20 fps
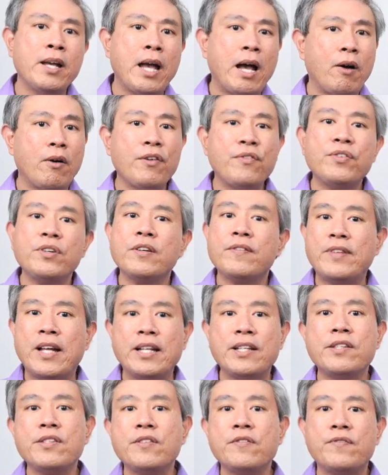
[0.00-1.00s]
However, if
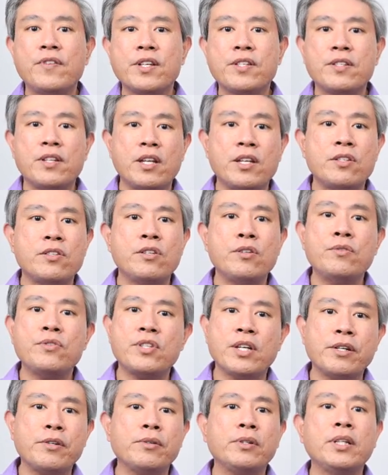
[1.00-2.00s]
that doesn't fix the issue,
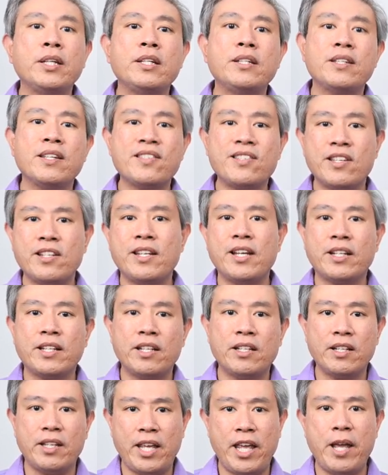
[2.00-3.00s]
generally
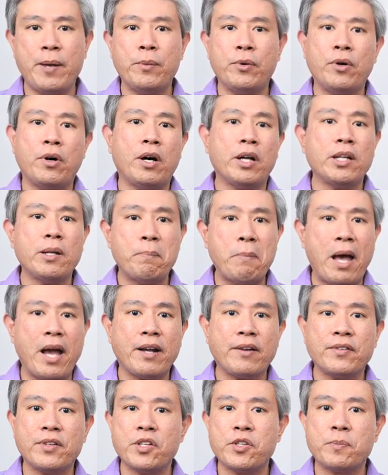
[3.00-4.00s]
disconnecting the cable on the
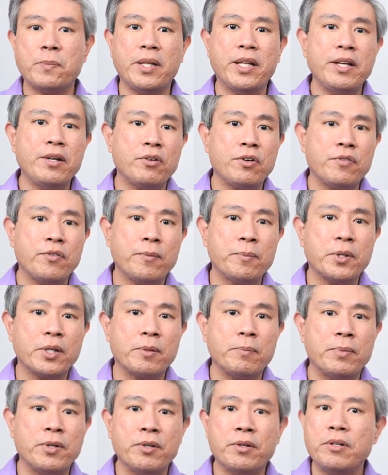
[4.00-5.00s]
back of the display or from the
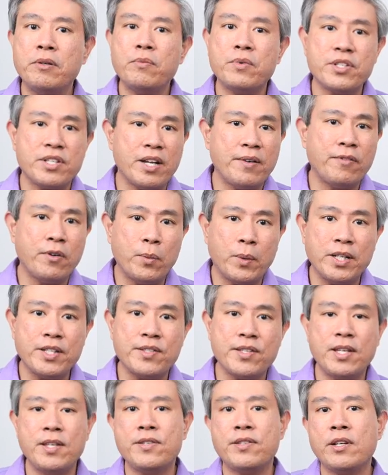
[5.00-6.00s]
computer, whichever
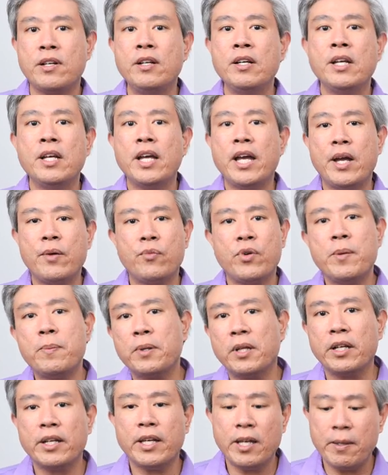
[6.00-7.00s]
one's easier, and
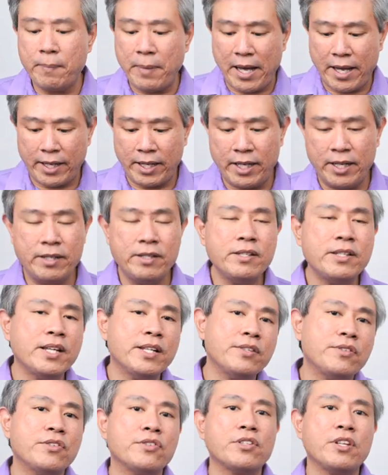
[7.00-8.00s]
replugging it back in
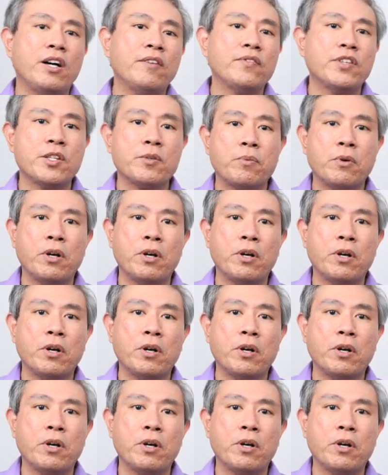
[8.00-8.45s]
tends to solve this